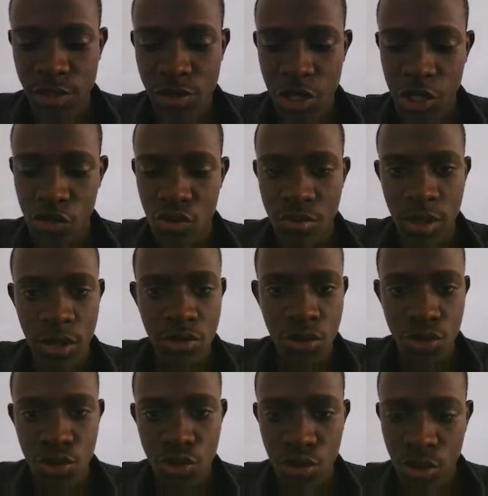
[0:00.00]
It's going to be
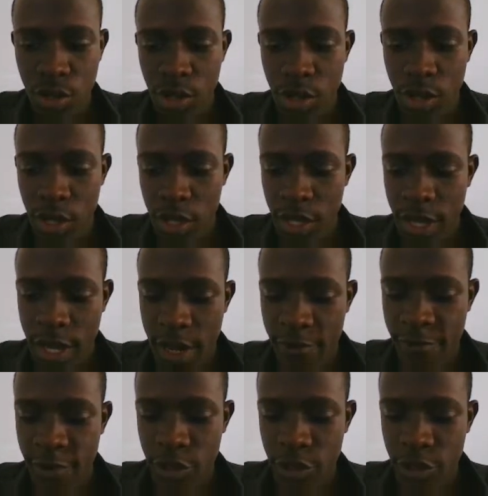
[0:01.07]
equal to a uh,